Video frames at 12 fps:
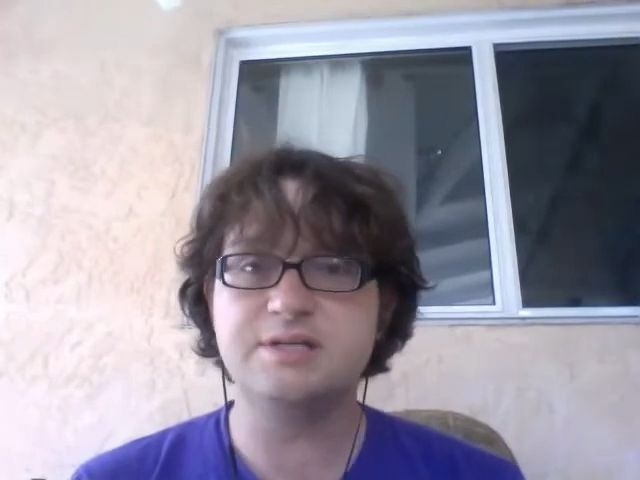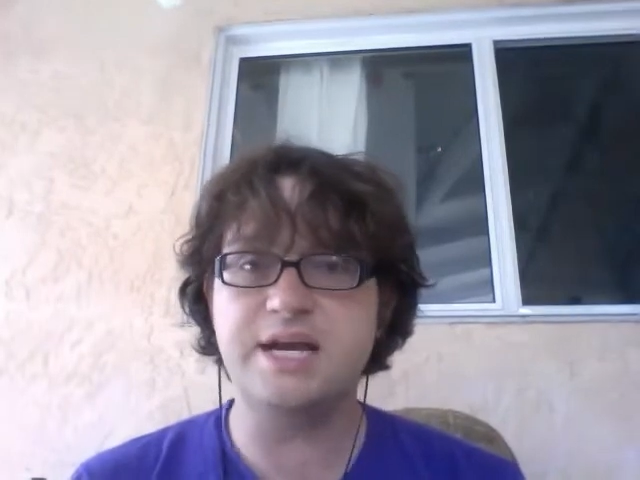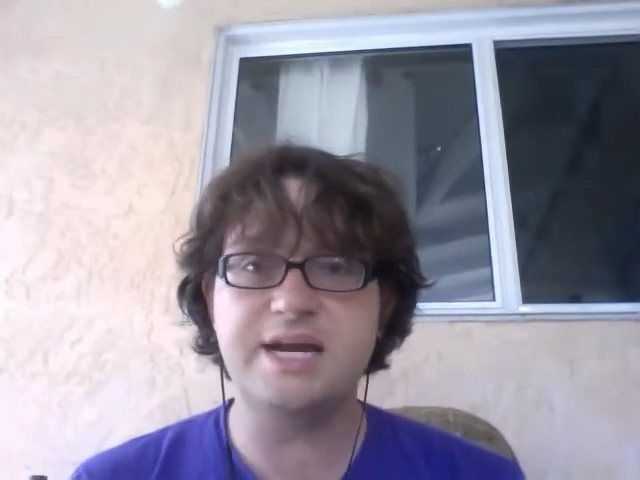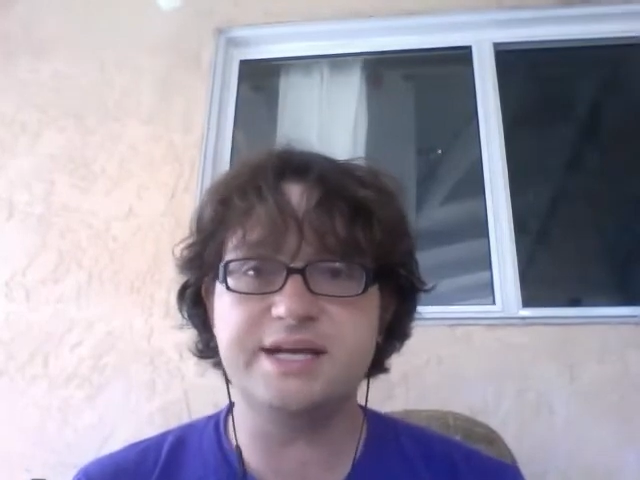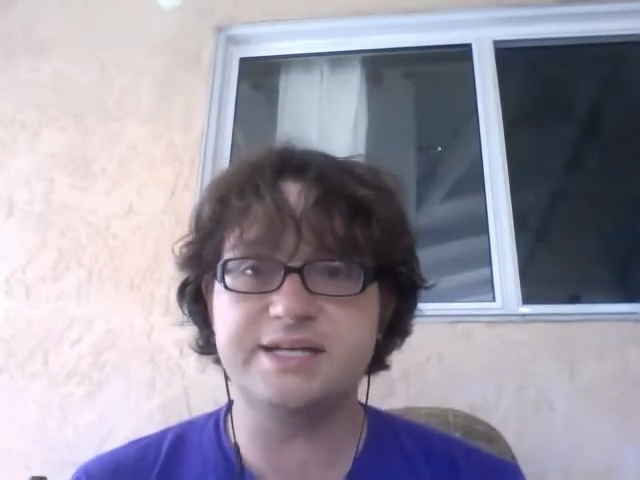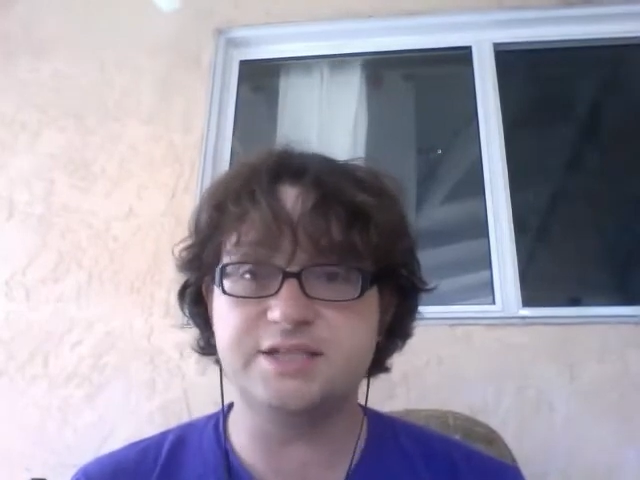
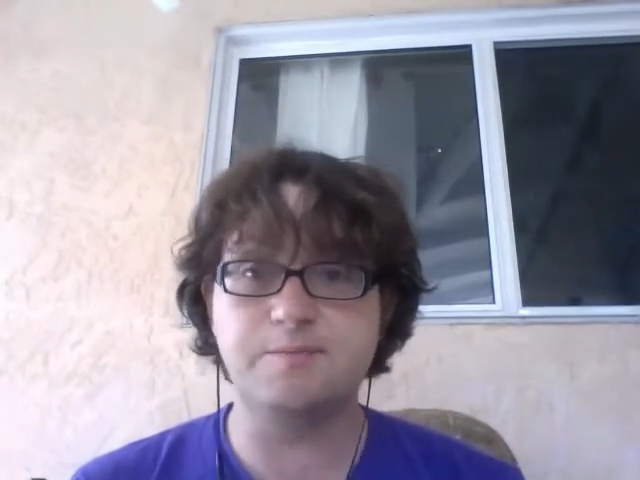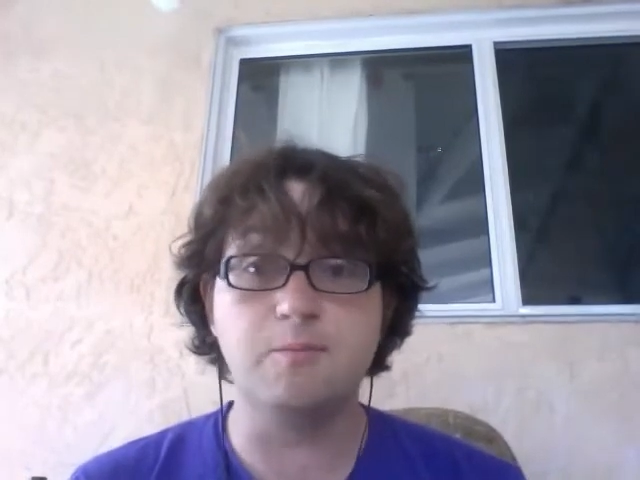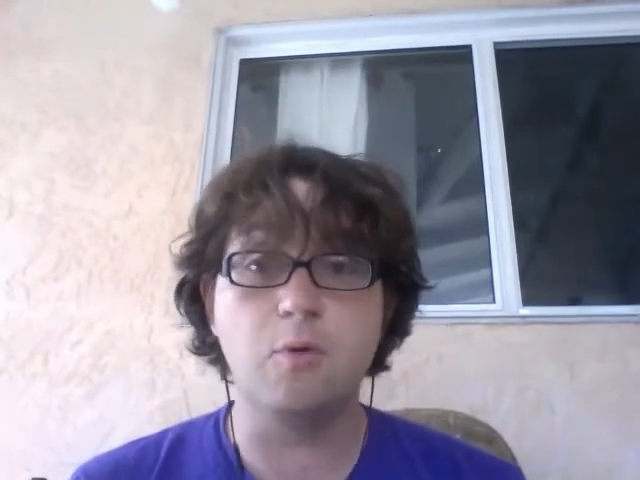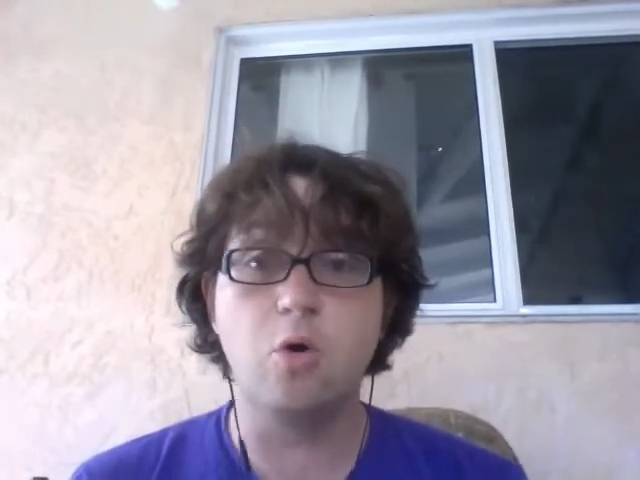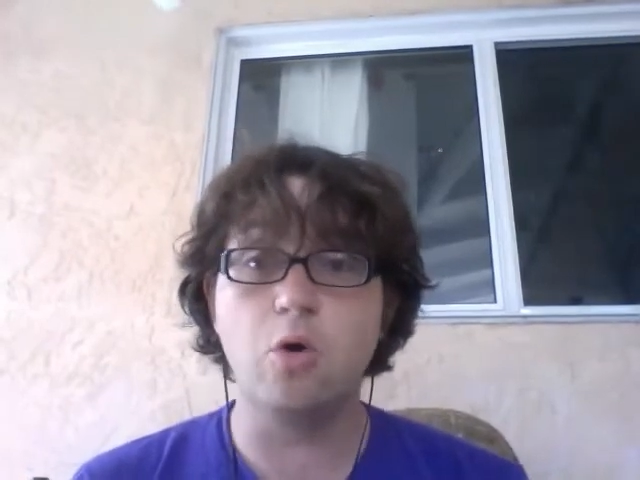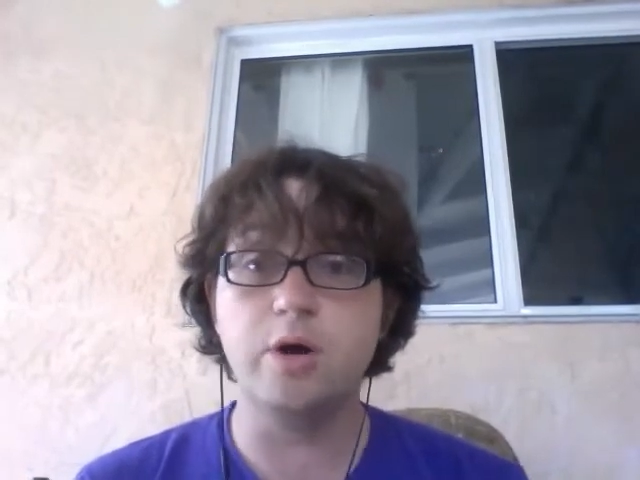data gets
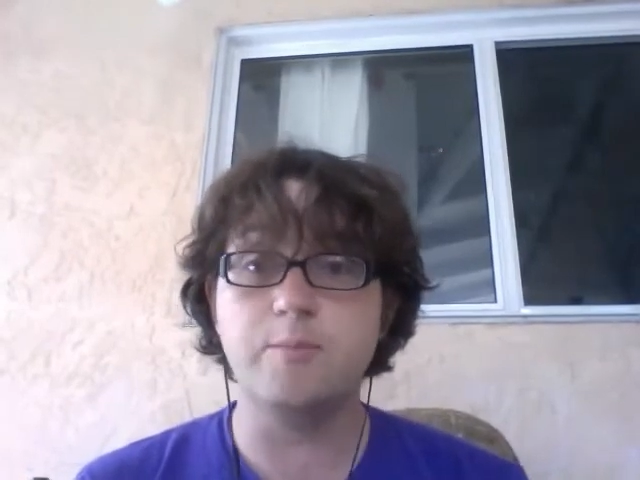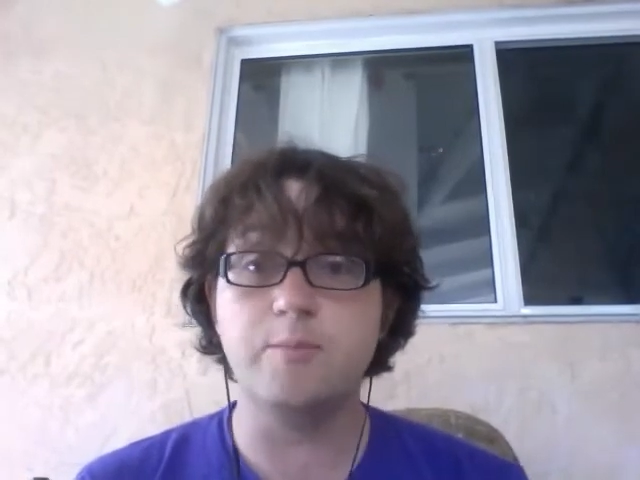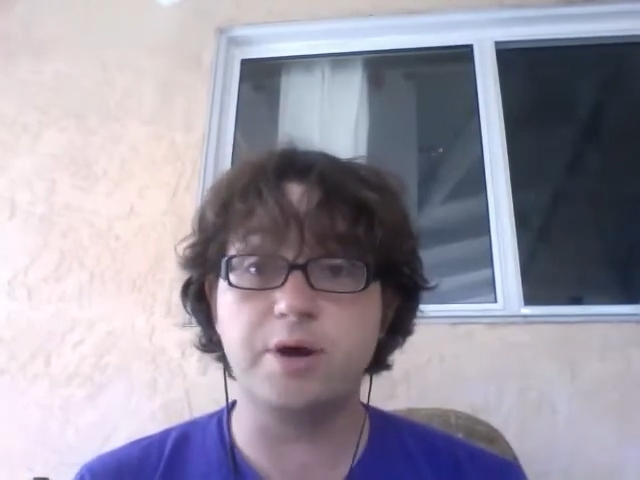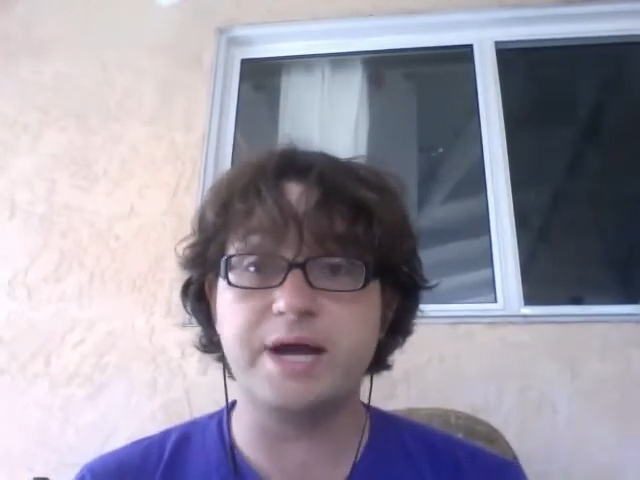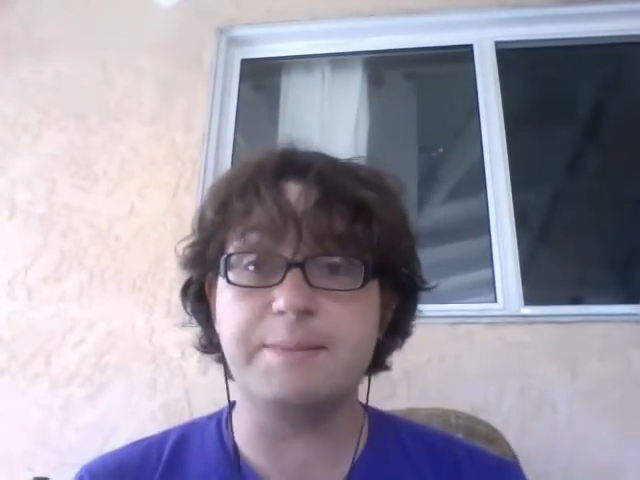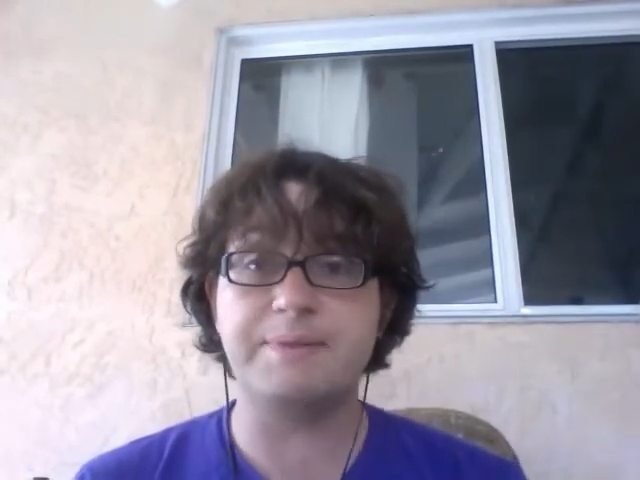more and
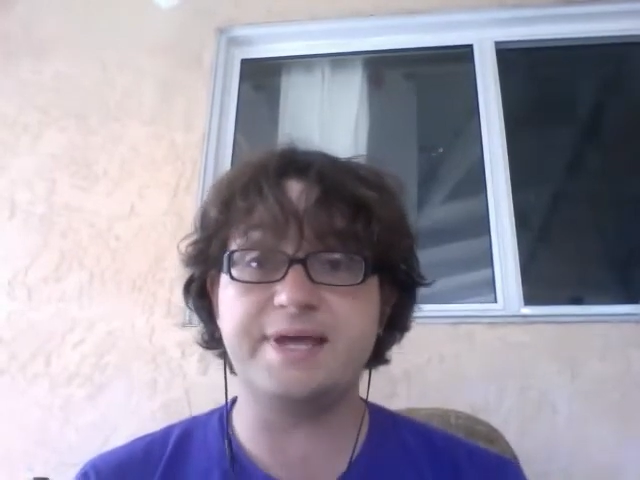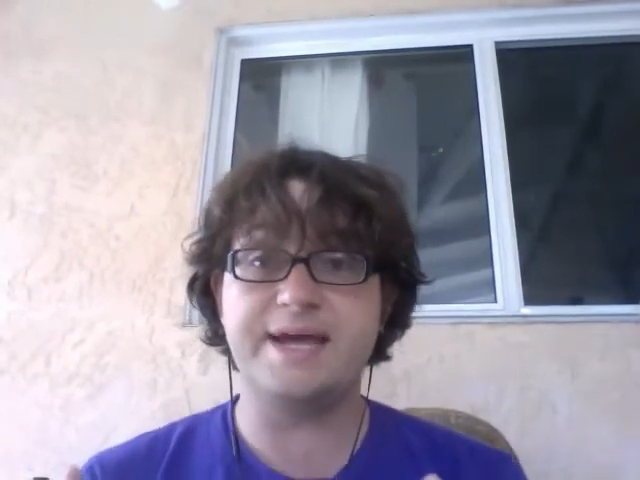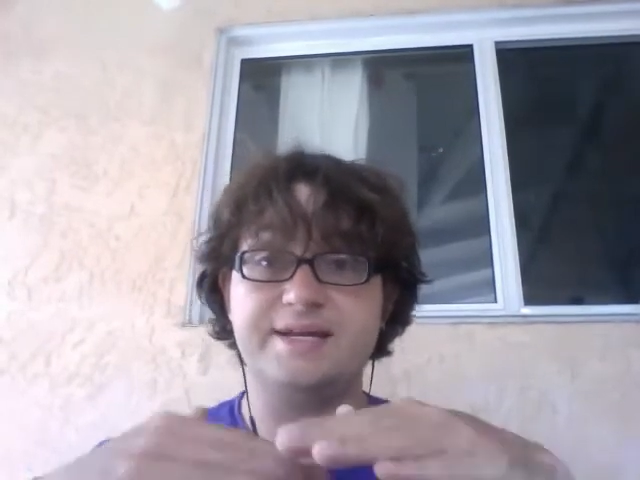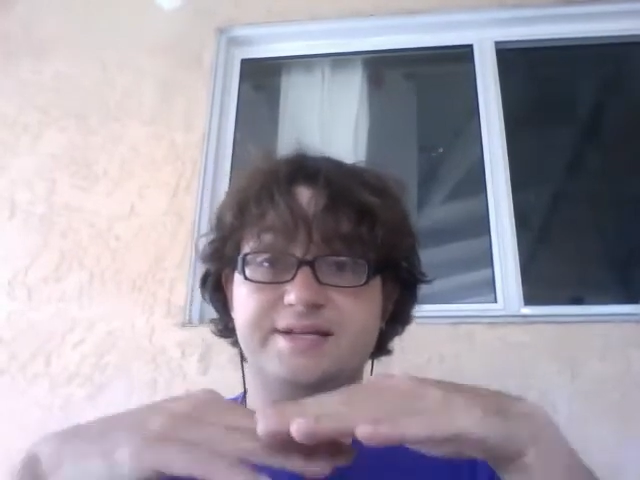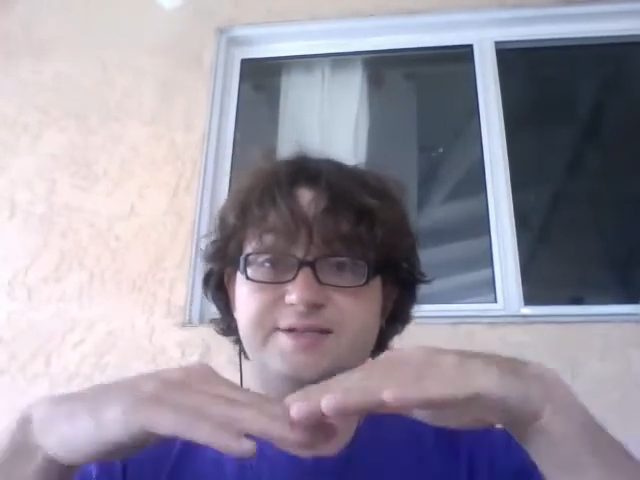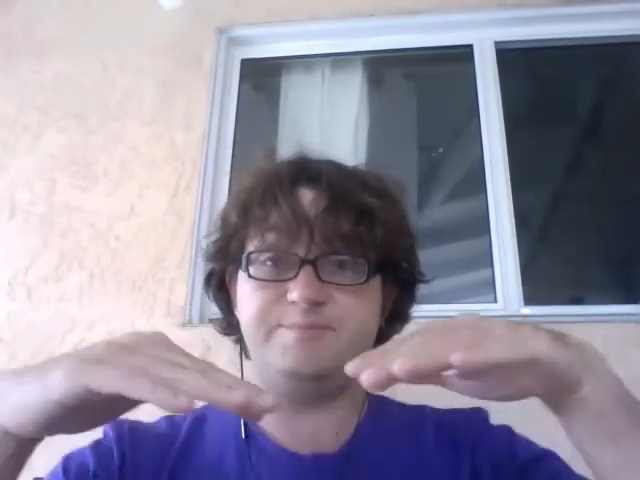more
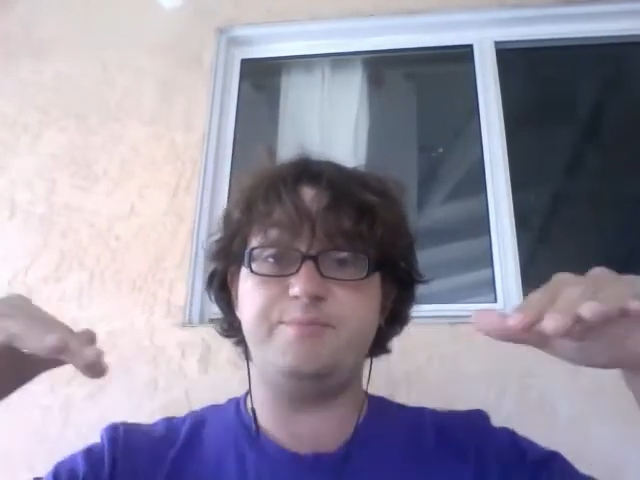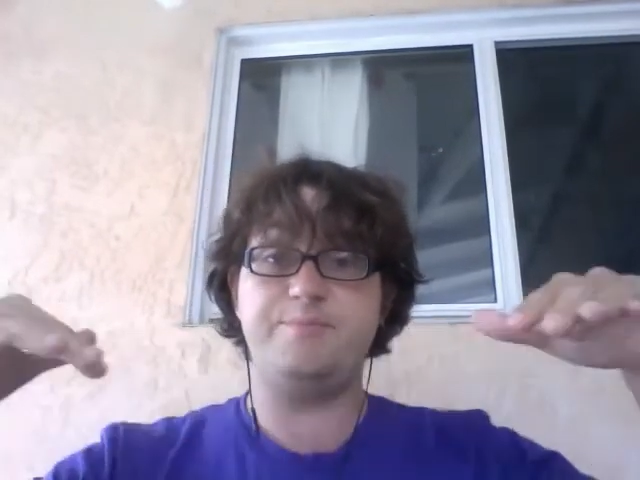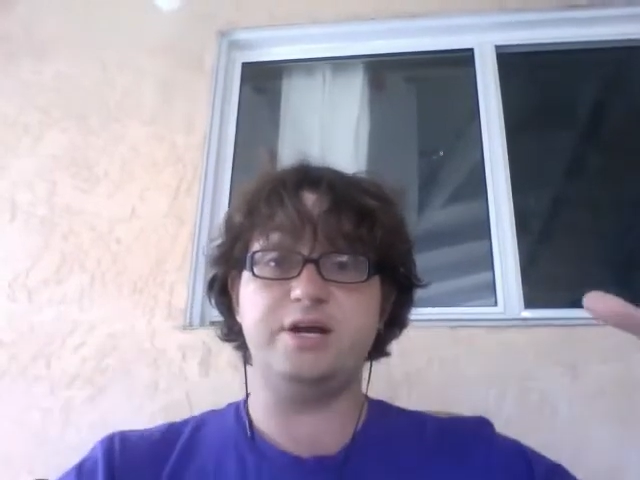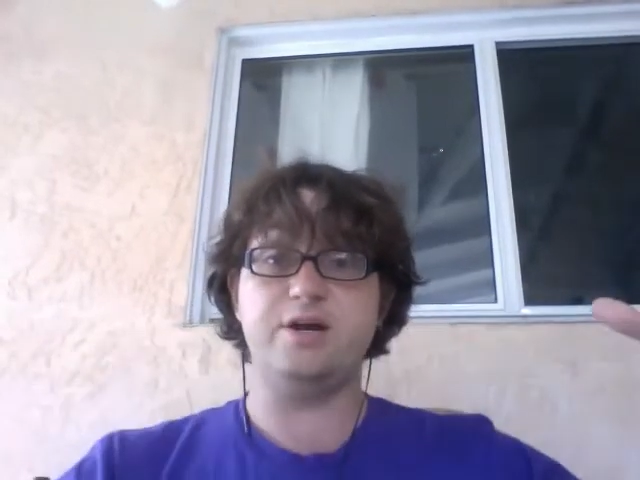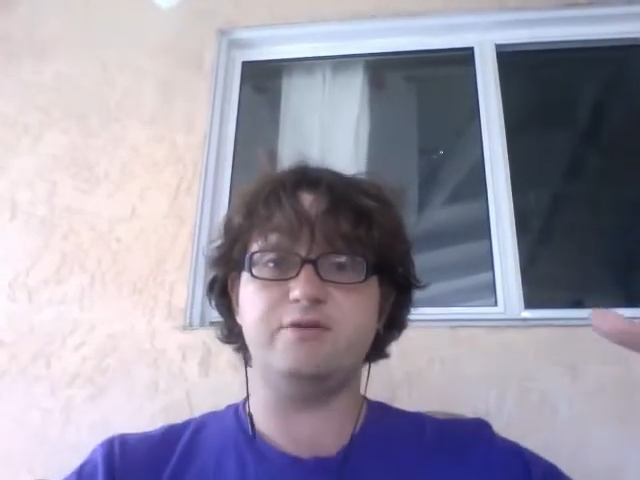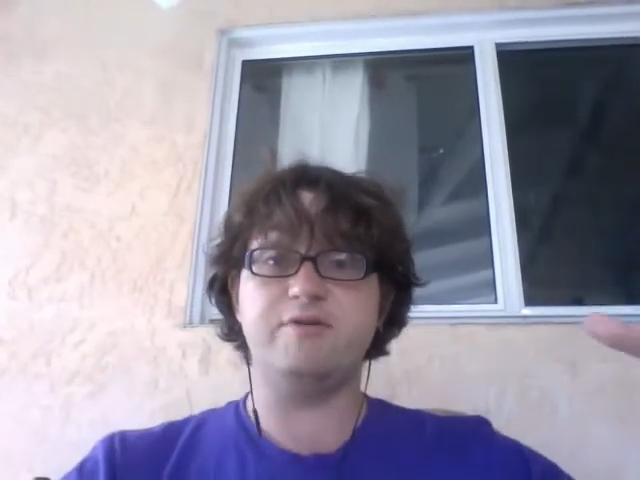complicated, it's
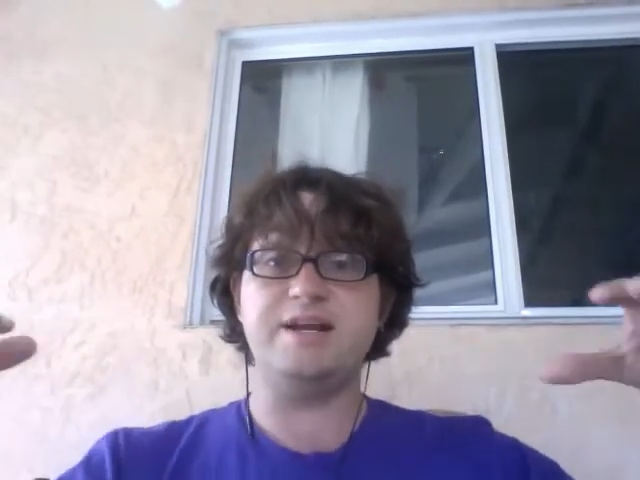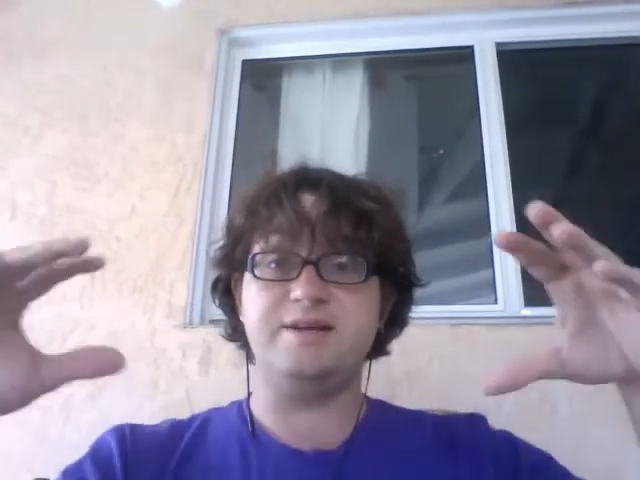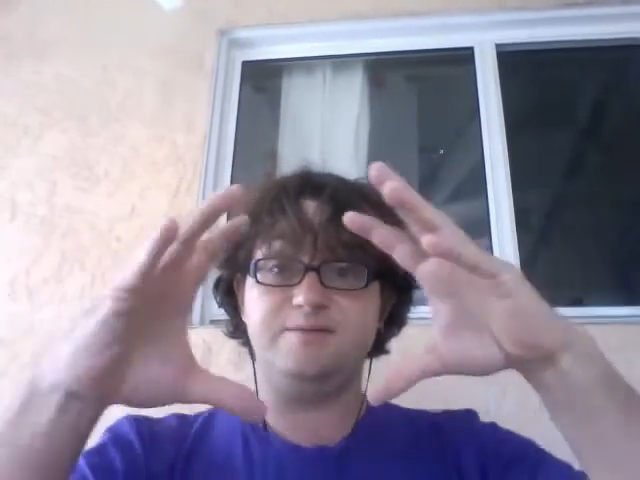bigger, right?